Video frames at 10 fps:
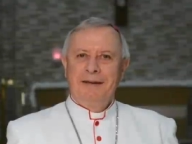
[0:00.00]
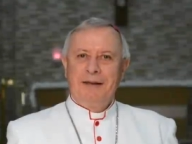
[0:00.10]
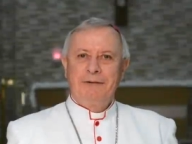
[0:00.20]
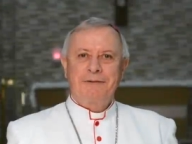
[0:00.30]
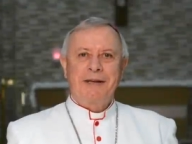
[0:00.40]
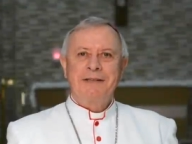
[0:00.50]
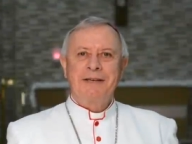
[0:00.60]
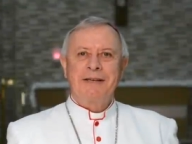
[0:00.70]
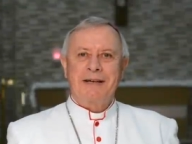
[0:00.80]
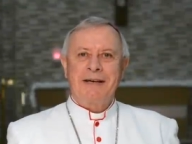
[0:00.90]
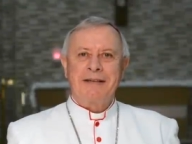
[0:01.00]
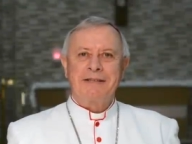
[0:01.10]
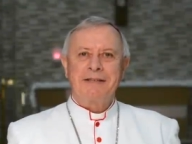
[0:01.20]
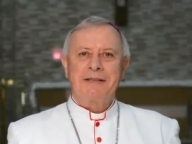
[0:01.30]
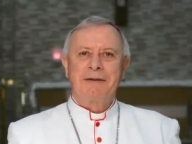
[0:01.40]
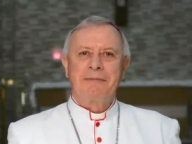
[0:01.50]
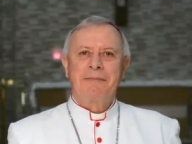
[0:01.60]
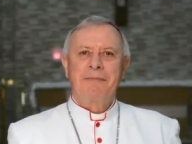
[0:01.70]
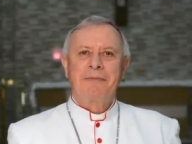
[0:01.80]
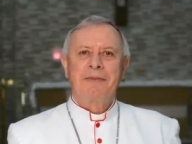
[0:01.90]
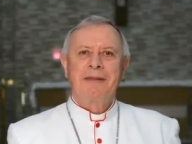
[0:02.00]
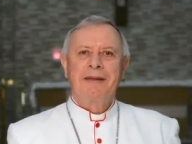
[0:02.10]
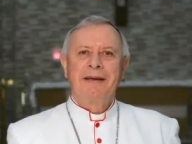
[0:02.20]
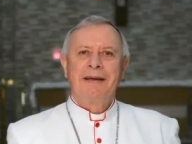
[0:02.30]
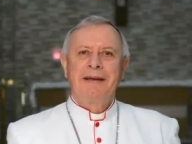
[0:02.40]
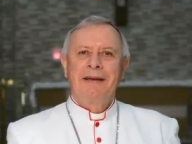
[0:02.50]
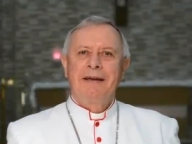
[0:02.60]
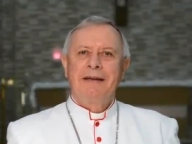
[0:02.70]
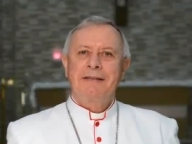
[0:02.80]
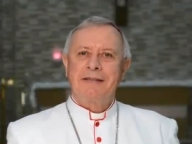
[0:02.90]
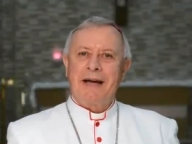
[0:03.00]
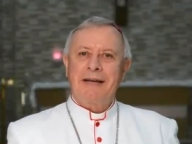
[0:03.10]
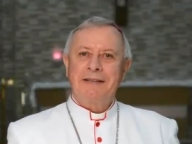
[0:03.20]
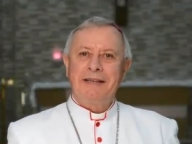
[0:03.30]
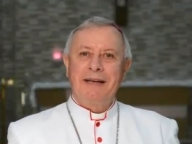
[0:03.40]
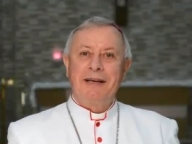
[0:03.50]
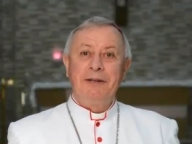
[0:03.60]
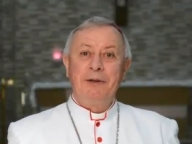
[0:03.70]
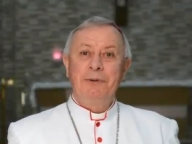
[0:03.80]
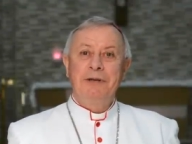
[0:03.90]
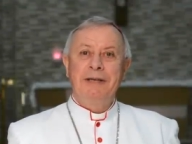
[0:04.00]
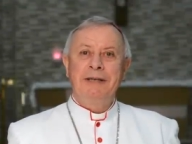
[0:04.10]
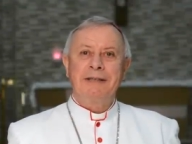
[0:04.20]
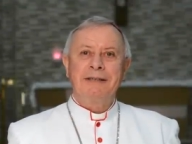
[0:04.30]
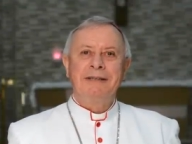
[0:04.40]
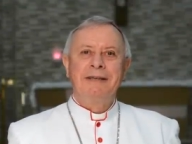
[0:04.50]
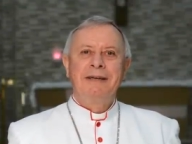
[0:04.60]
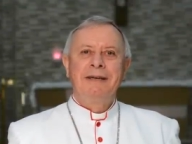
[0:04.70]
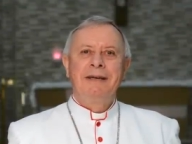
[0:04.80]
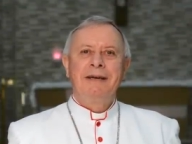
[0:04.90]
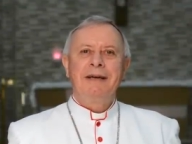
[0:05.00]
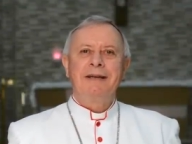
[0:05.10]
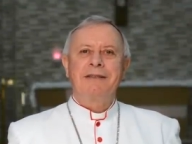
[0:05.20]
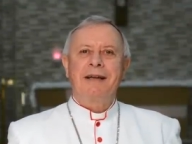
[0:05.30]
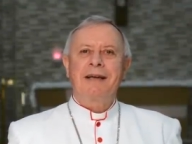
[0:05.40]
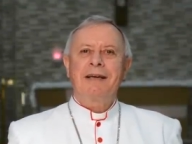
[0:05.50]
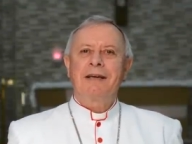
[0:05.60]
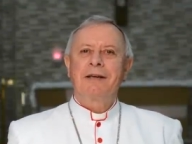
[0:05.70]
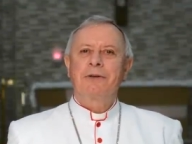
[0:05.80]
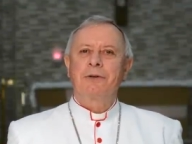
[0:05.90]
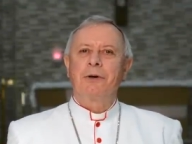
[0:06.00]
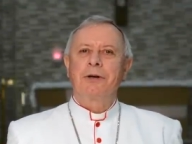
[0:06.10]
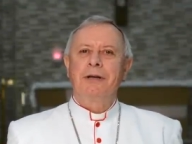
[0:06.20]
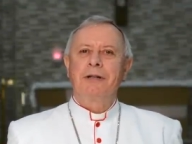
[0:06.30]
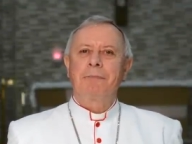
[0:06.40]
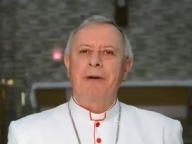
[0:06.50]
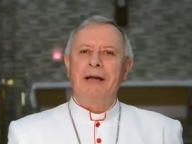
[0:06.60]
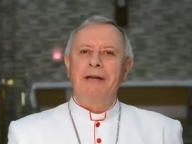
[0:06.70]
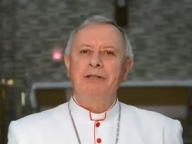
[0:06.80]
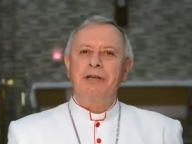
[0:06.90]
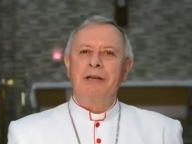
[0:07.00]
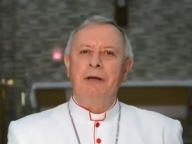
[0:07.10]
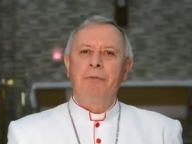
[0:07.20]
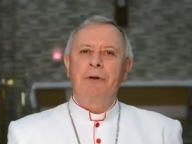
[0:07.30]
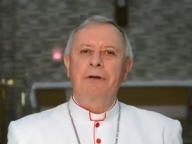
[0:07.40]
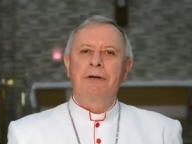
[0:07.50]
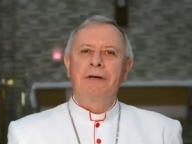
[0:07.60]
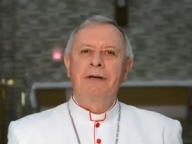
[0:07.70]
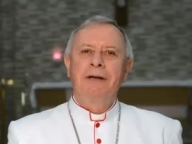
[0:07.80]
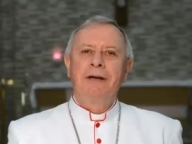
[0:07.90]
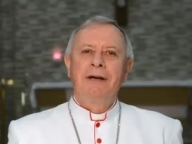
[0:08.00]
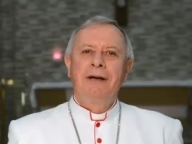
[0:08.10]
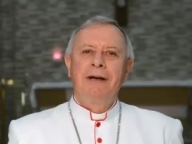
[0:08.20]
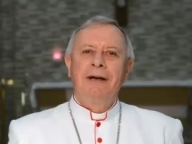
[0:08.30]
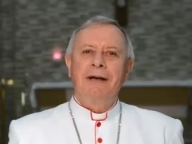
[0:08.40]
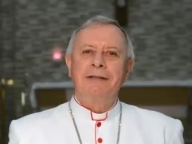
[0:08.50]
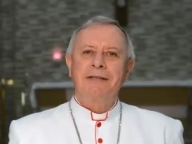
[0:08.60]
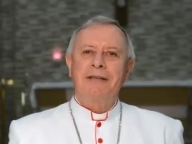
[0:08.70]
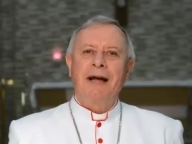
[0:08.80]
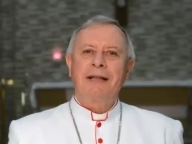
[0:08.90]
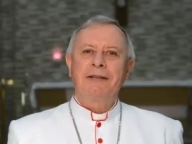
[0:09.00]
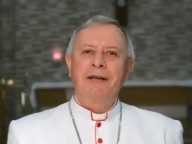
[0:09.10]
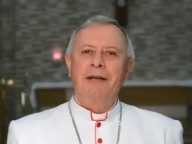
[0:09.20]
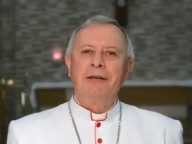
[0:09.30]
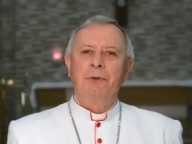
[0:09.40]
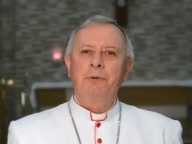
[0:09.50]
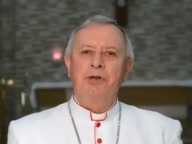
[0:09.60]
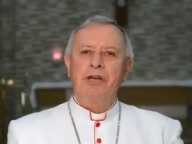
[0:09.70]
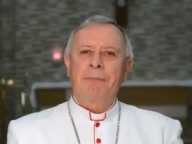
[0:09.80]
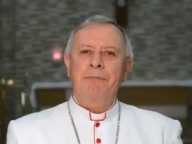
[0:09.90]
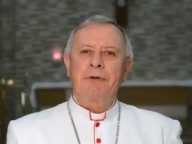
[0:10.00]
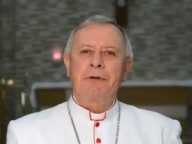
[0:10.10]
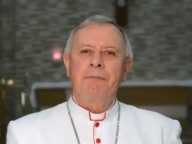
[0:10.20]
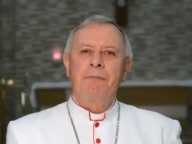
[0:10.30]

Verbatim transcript: Dear friends in Christ, starting a new year is like turning the page in a book and starting a new chapter.